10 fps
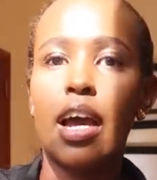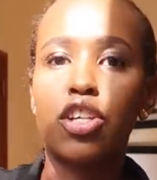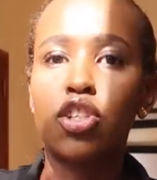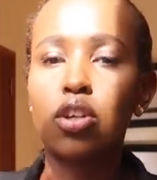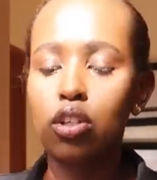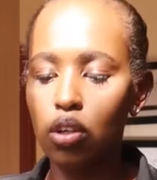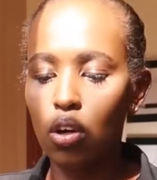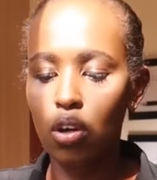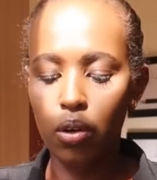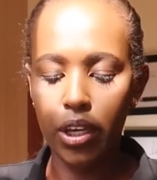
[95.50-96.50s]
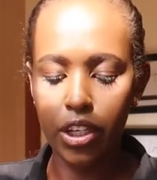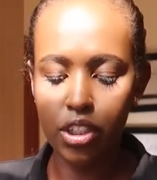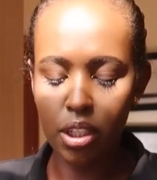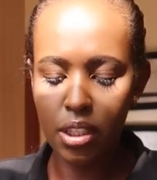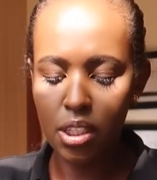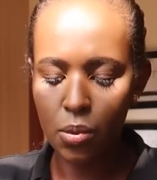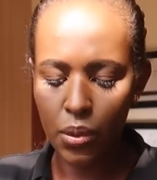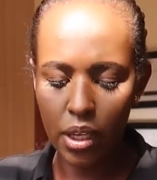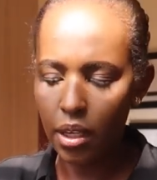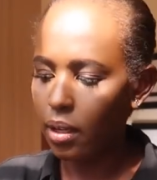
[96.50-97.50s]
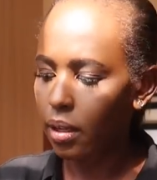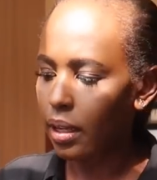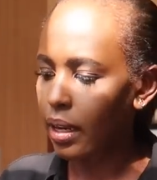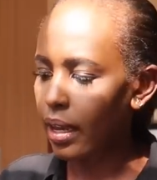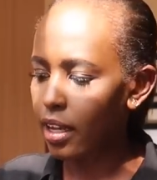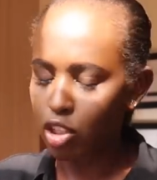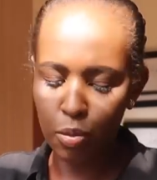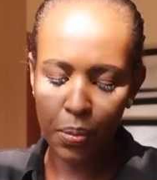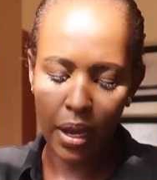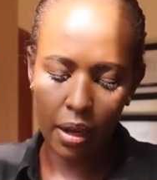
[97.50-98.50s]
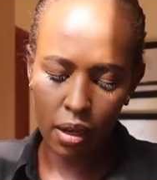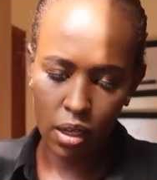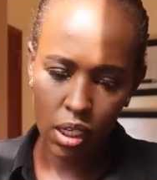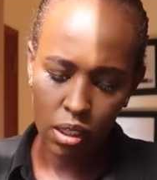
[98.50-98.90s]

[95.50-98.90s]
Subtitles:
I shot on location this week and I had to pack